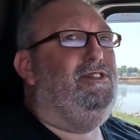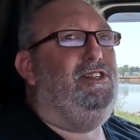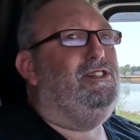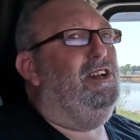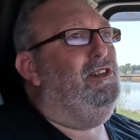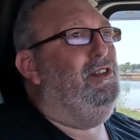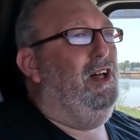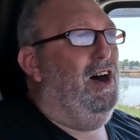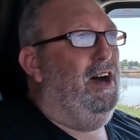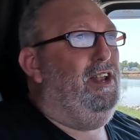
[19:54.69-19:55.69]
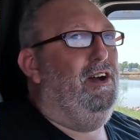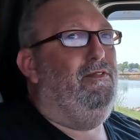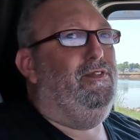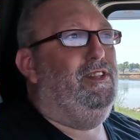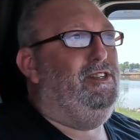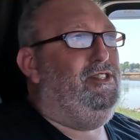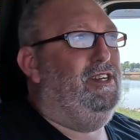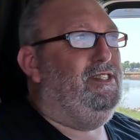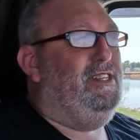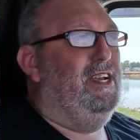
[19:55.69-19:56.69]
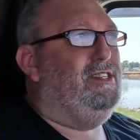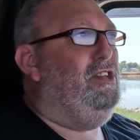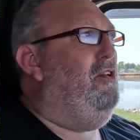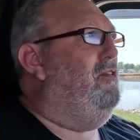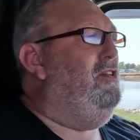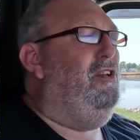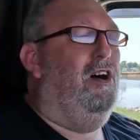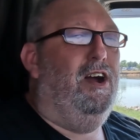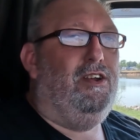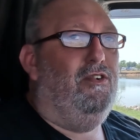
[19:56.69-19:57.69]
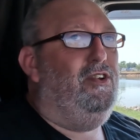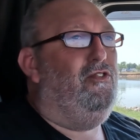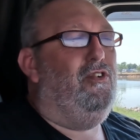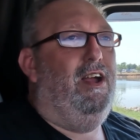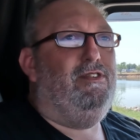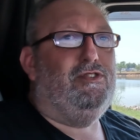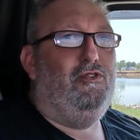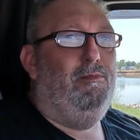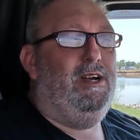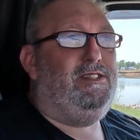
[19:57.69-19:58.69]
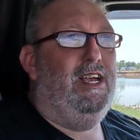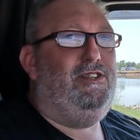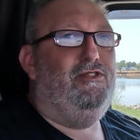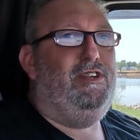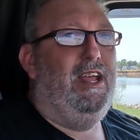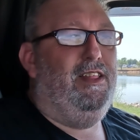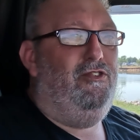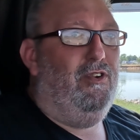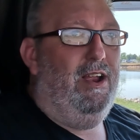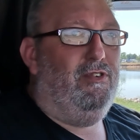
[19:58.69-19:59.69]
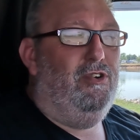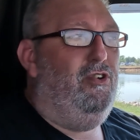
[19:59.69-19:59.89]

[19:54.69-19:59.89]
just a lot of logistics. You're not going to drive a school bus as your daily driver.